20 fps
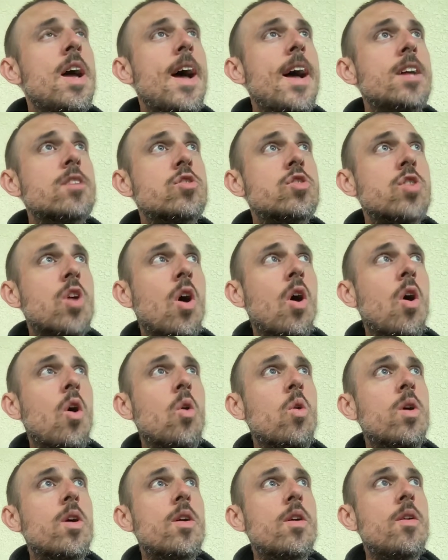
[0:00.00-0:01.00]
And
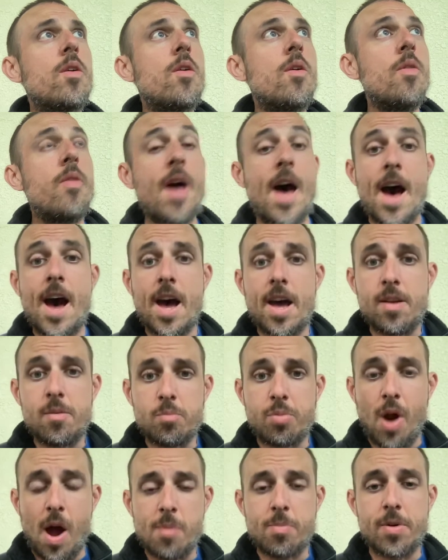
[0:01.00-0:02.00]
so
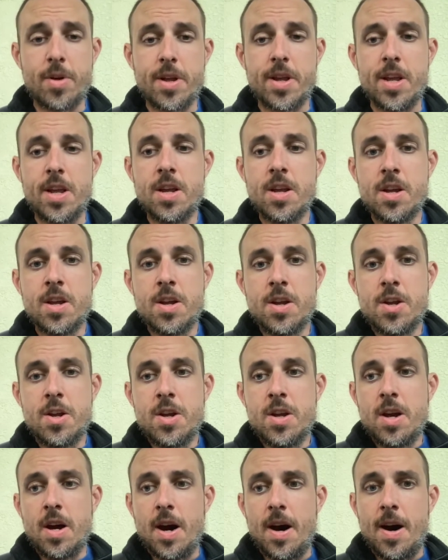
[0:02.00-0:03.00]
that property,
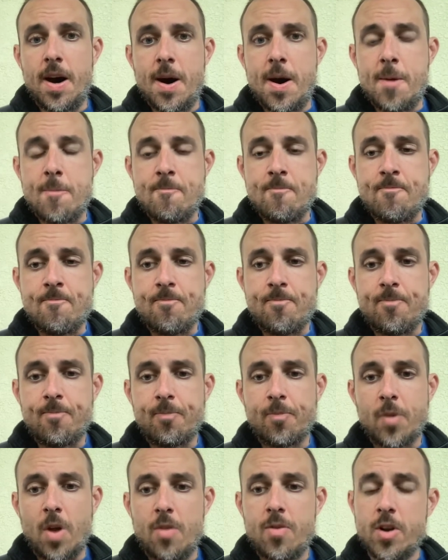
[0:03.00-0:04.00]
um,
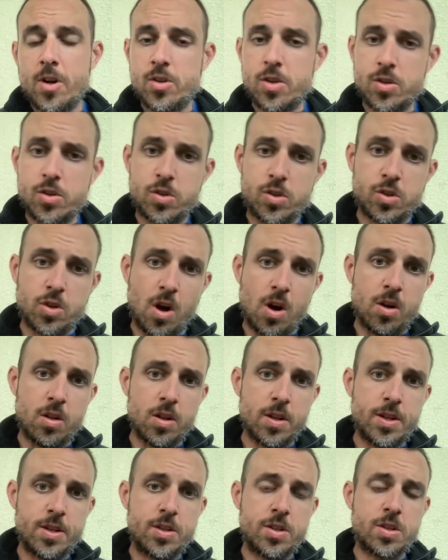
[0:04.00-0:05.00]
there's a
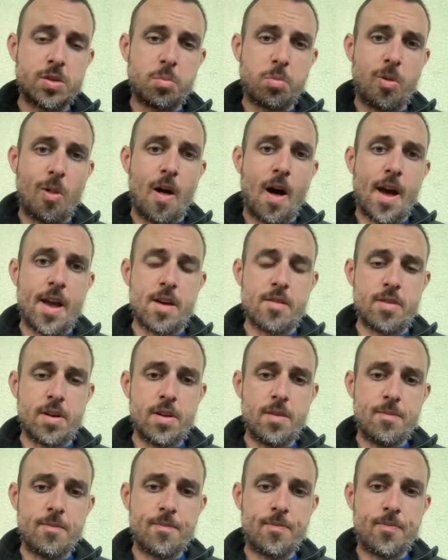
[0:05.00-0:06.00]
solid supply of it.